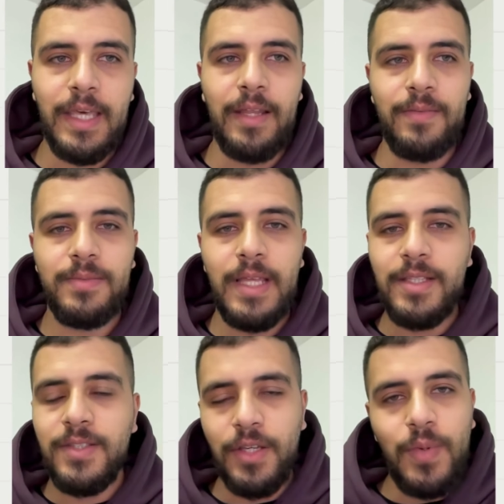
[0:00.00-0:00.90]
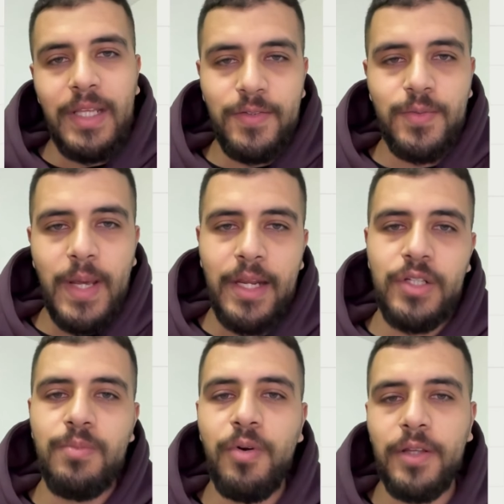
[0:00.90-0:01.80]
And that's the creative
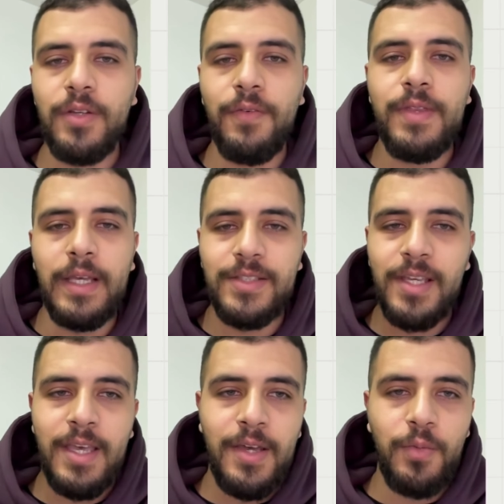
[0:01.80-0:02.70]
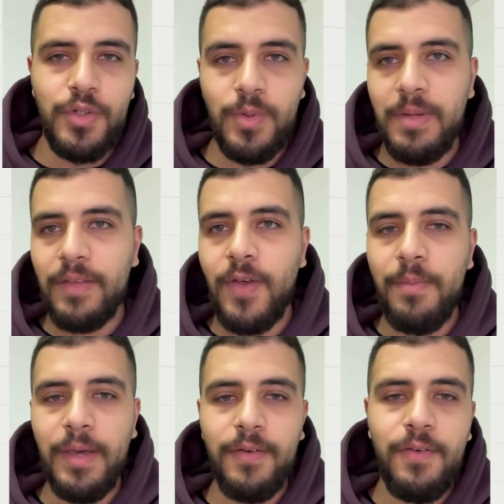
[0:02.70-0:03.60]
strategy part of things, which will be a
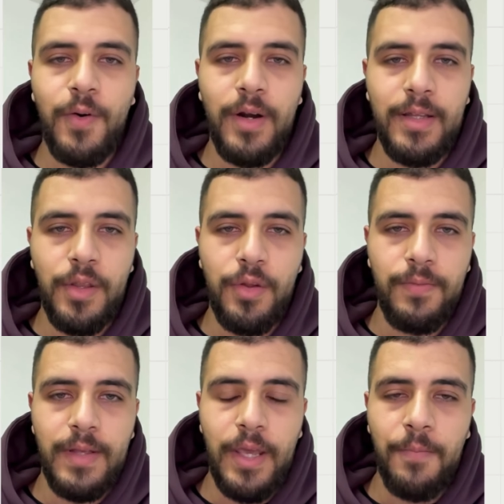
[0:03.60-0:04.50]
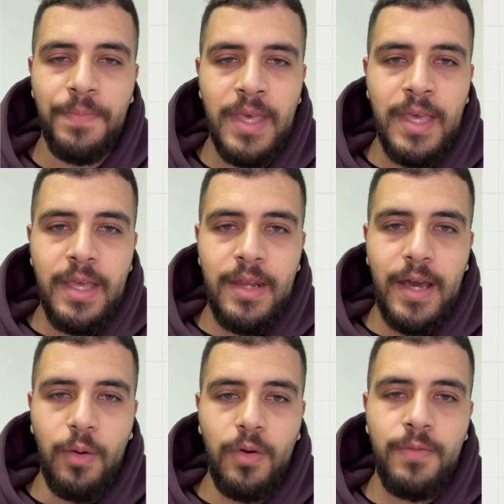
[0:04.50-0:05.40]
topic for another video.
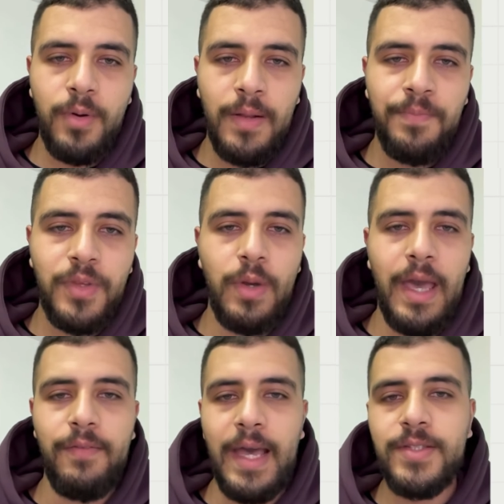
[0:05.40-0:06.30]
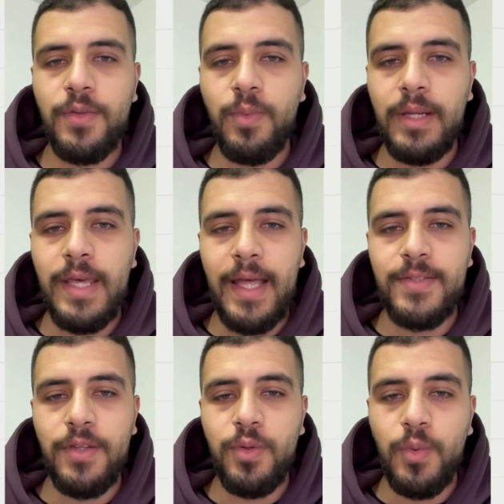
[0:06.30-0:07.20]
Now, overall, we have ad set 1, ad
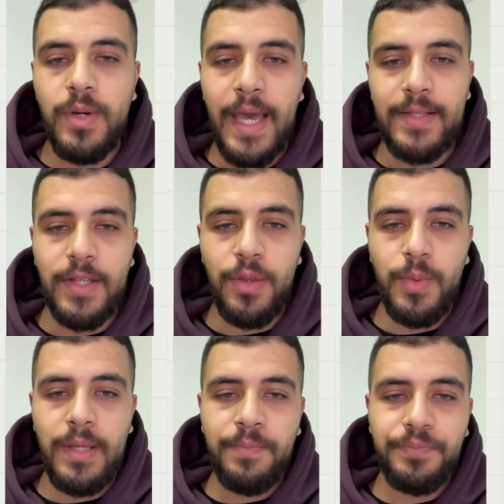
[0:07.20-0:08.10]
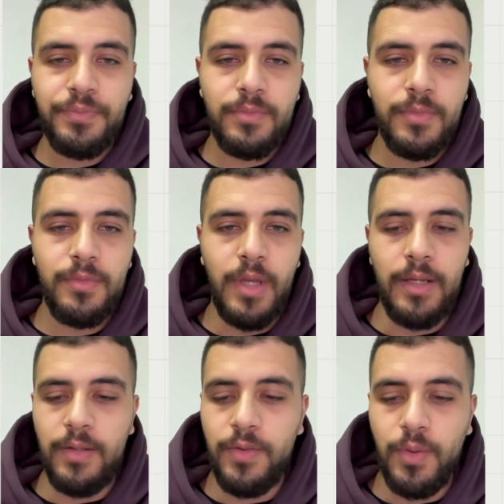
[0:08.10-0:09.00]
set 2, ad set 3. I
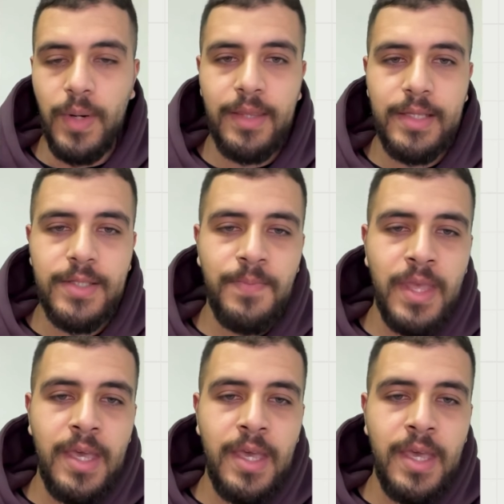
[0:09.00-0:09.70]
need to correct this.